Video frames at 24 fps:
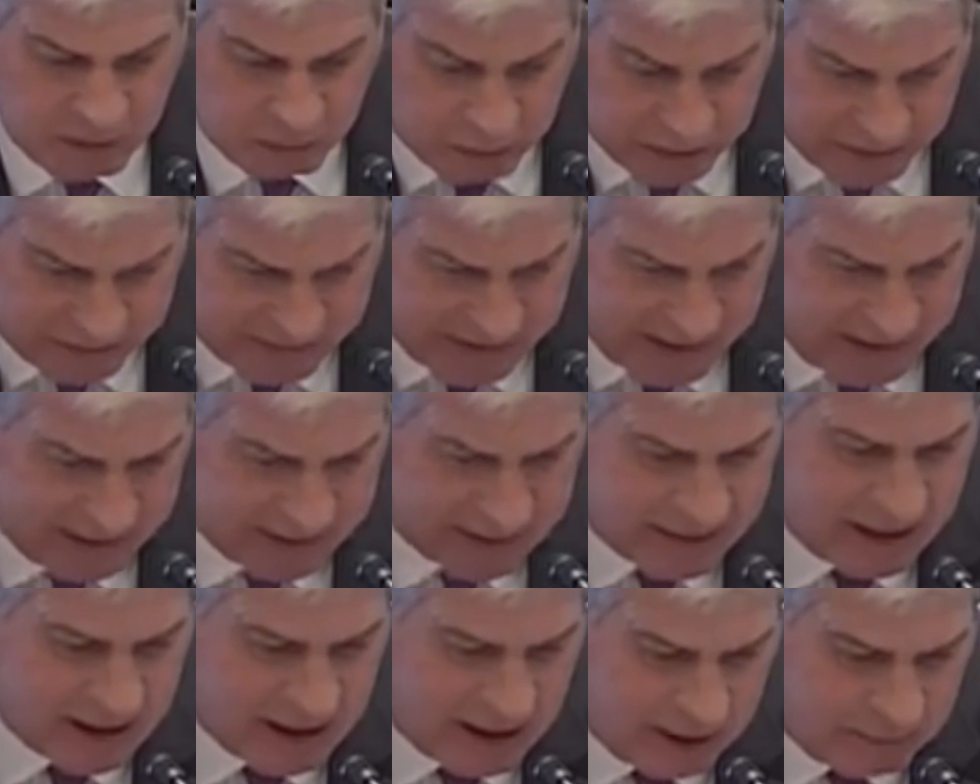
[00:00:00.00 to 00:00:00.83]
We
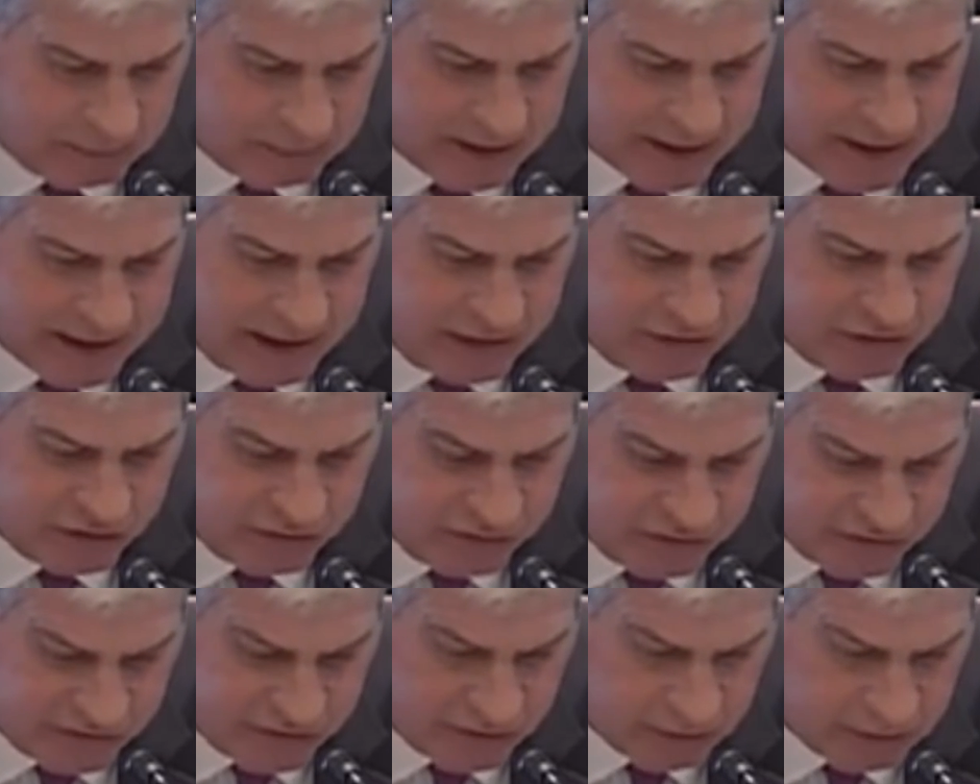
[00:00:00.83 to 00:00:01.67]
take that
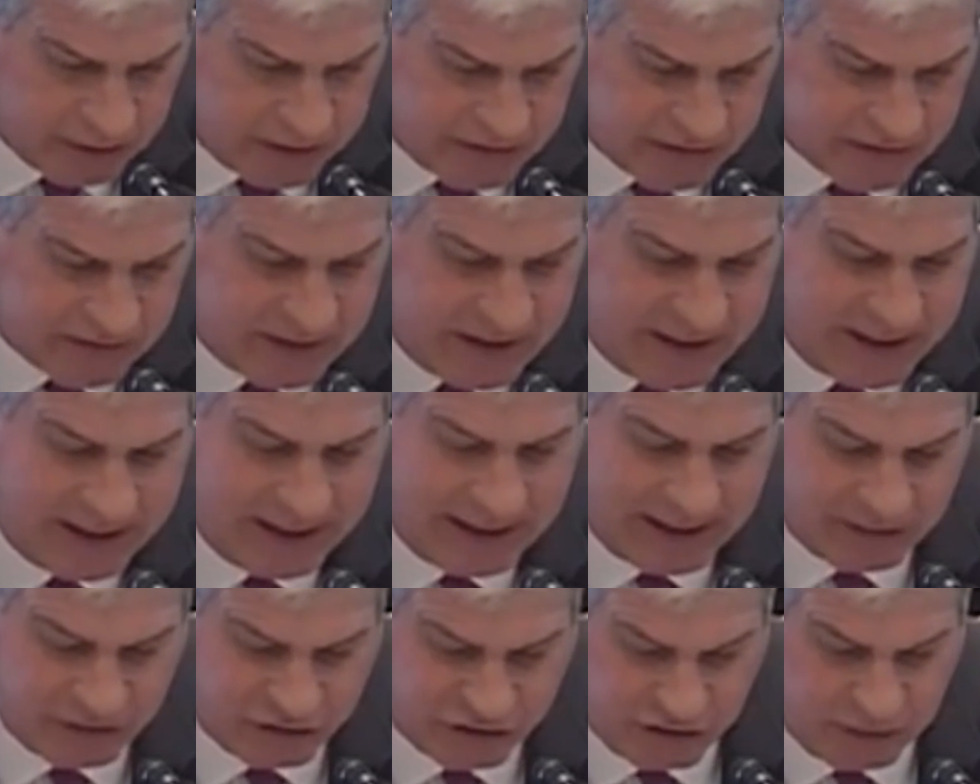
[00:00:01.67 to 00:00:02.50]
obligation seriously,
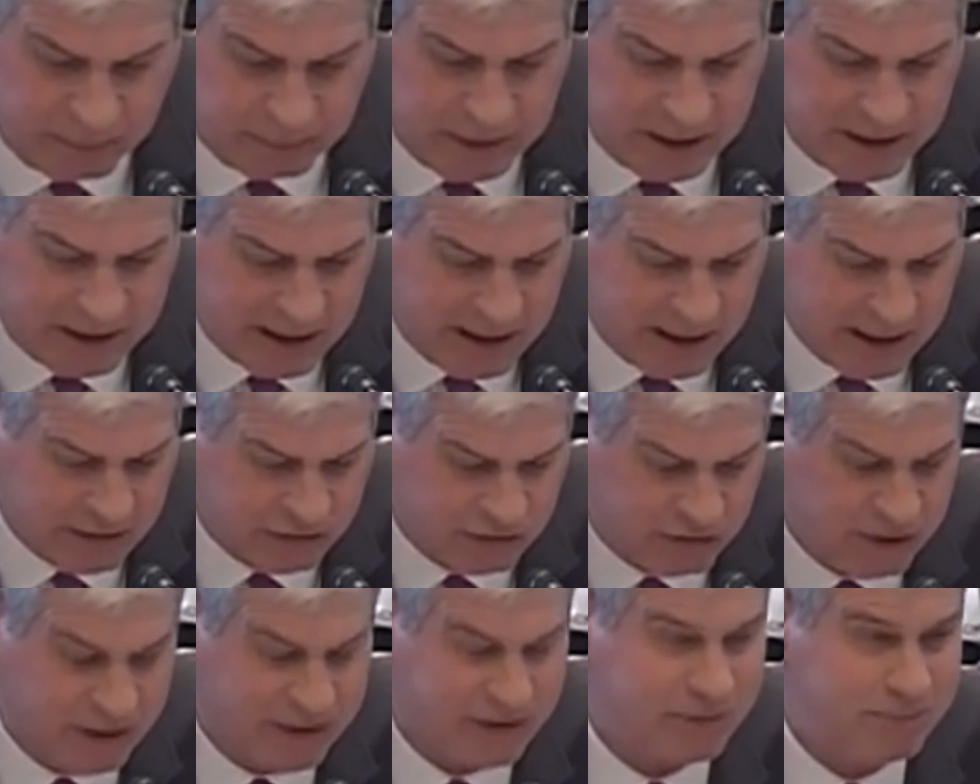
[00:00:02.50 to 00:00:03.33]
and shipping
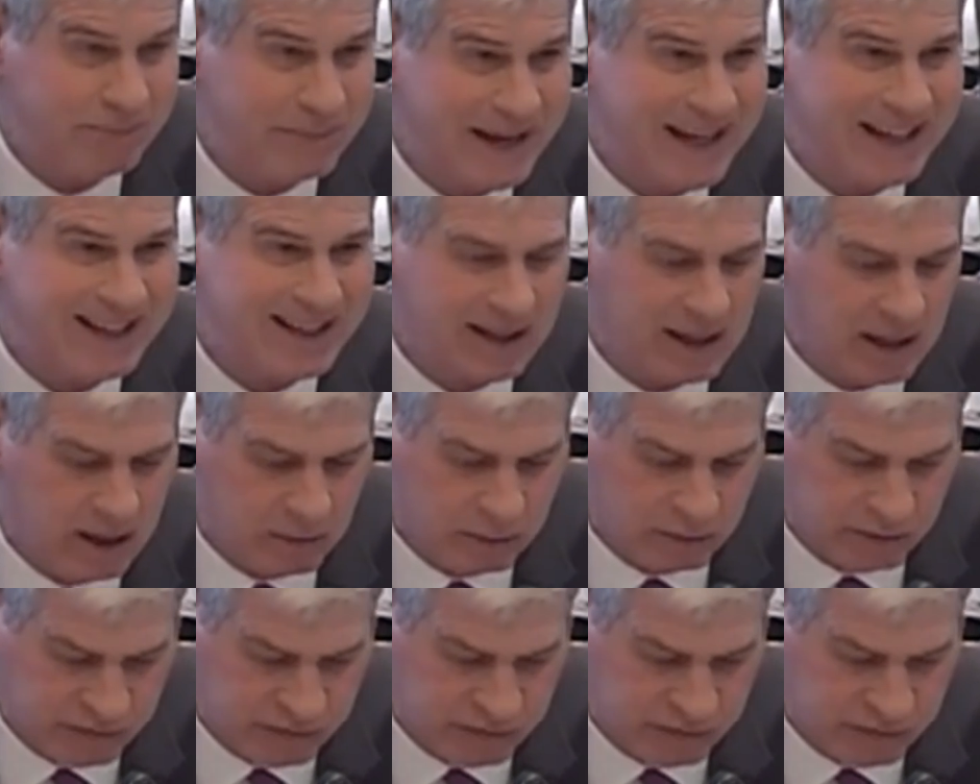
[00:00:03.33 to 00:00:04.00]
contracts make it our